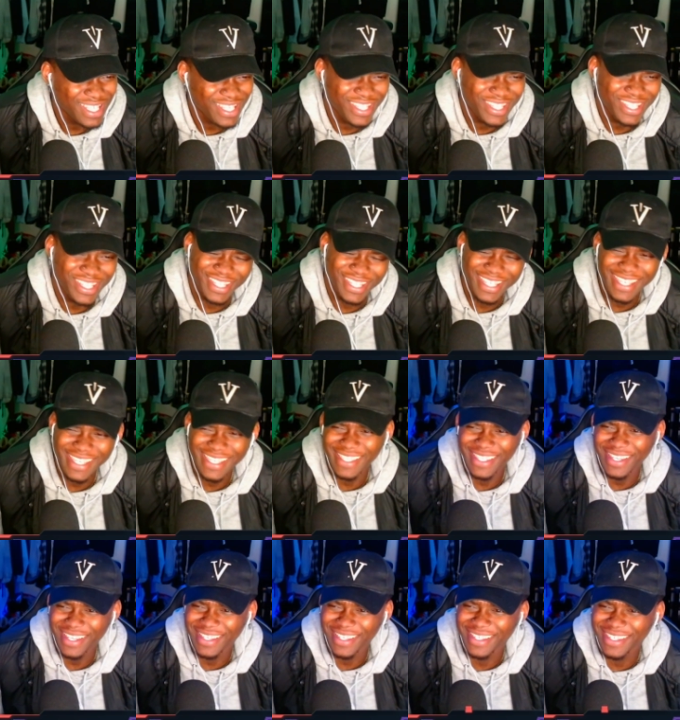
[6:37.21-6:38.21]

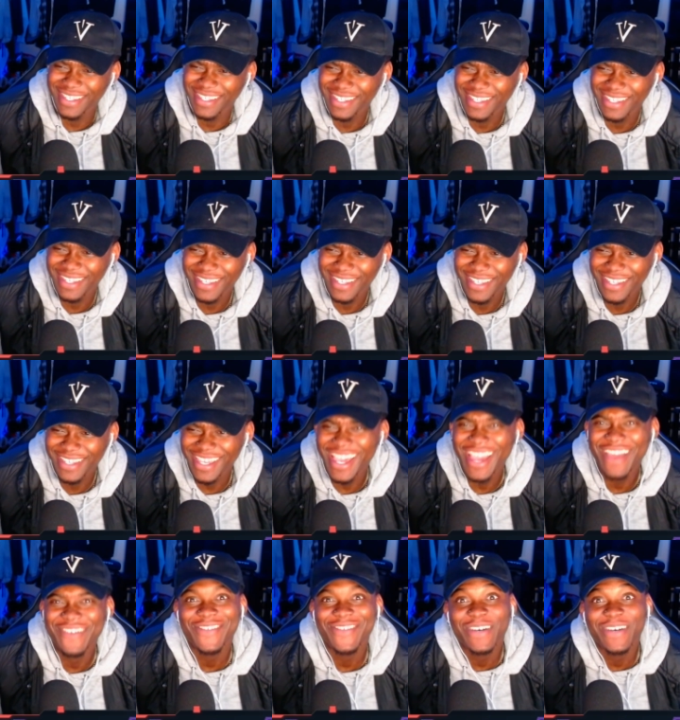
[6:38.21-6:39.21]
Jesus.
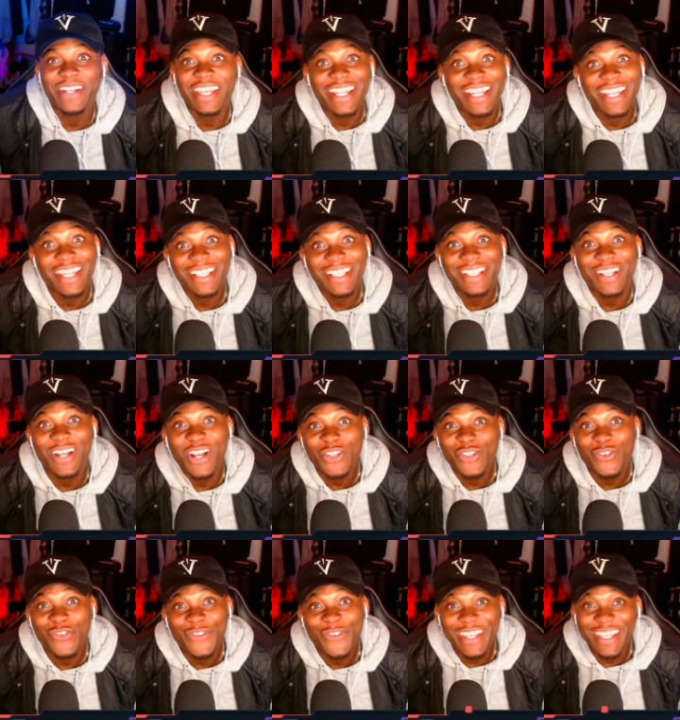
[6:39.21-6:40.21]
Everyone in this
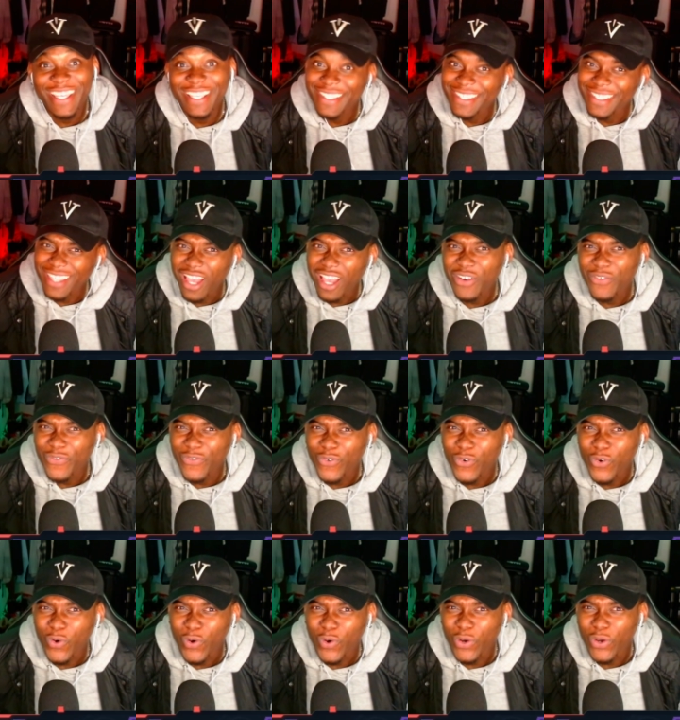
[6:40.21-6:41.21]
country is done
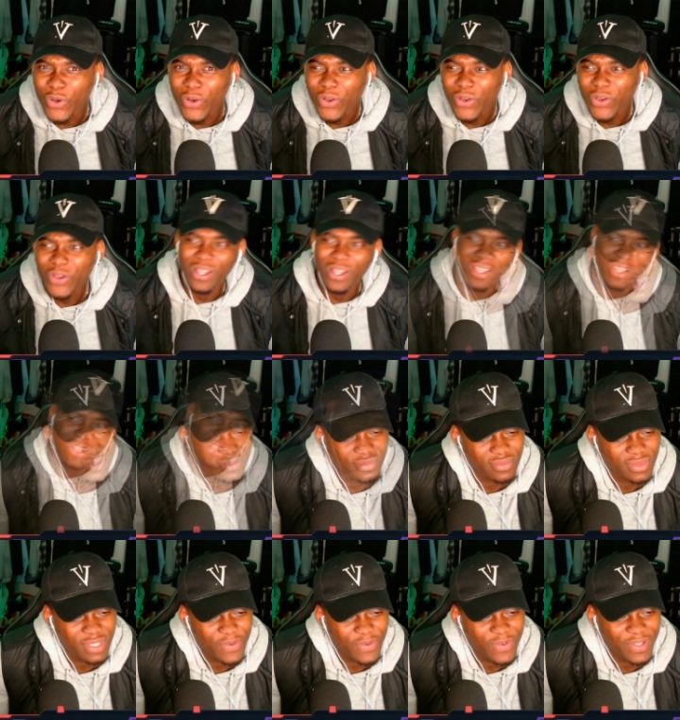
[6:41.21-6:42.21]
for.
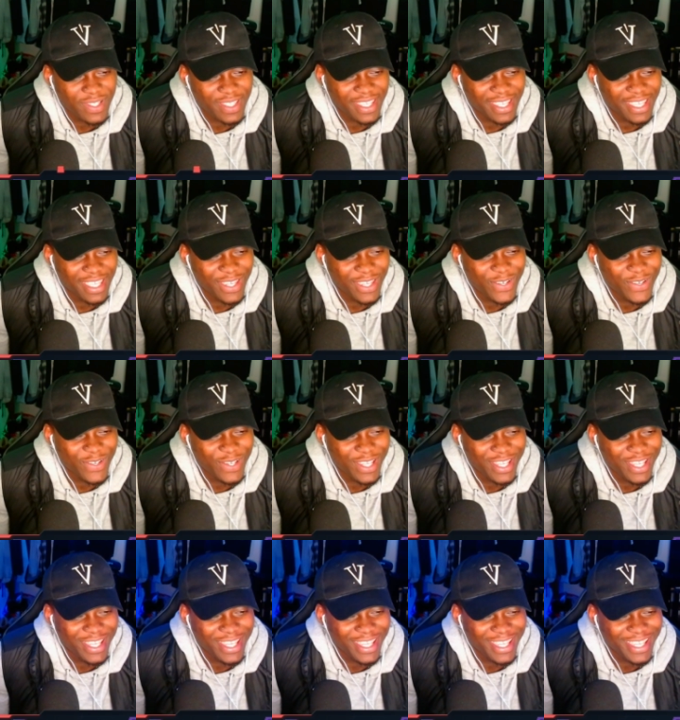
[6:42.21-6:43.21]
I want to kill
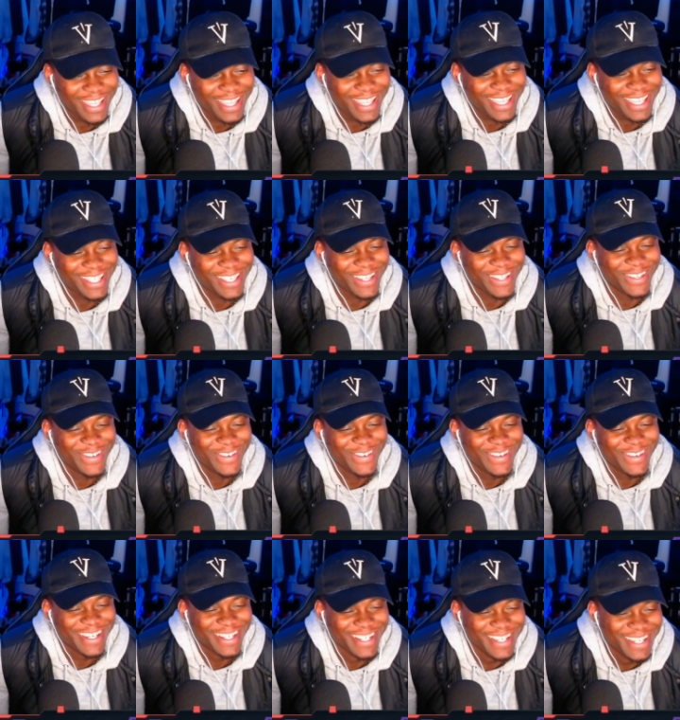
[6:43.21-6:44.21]

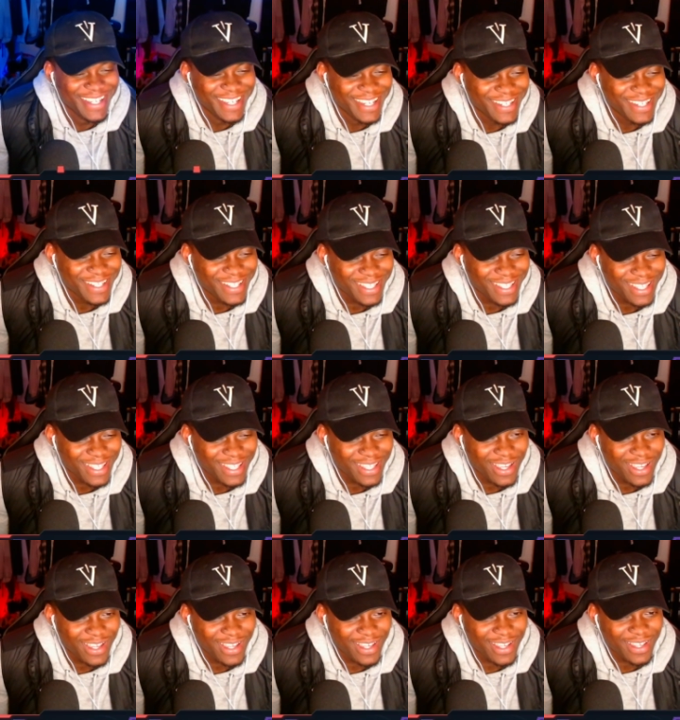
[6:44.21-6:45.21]
Itadori.
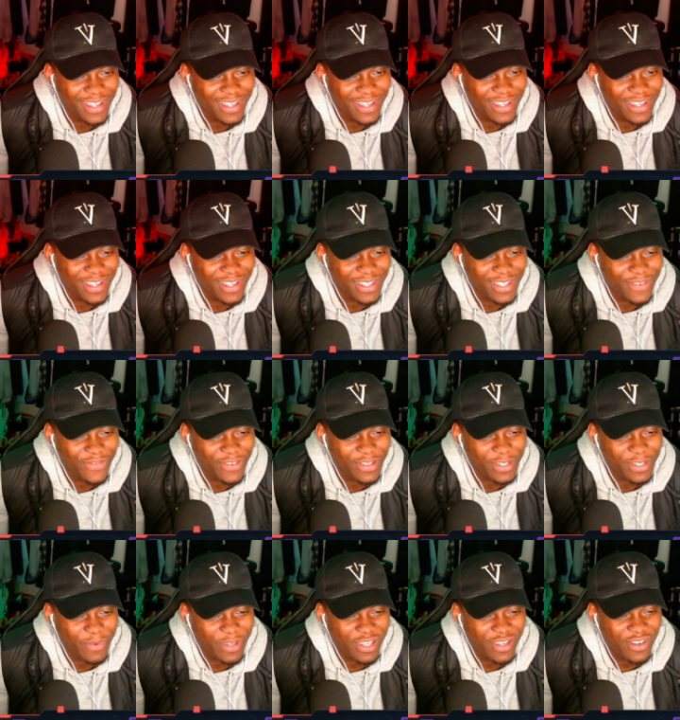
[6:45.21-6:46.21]
To
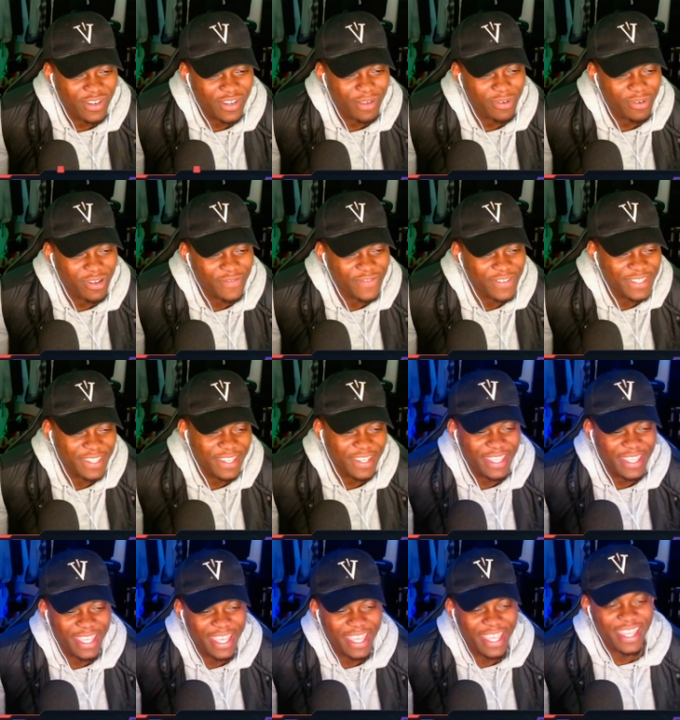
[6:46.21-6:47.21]
avenge my younger brothers,
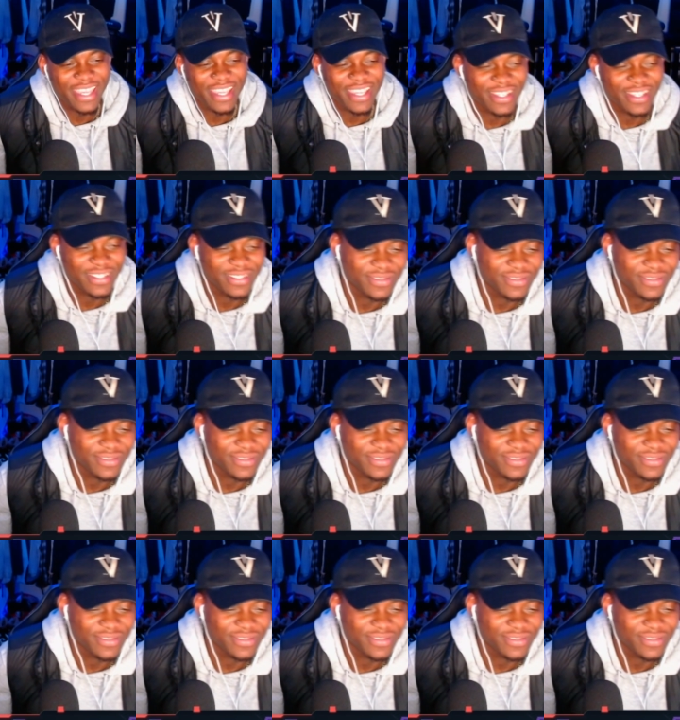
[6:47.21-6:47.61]
okay.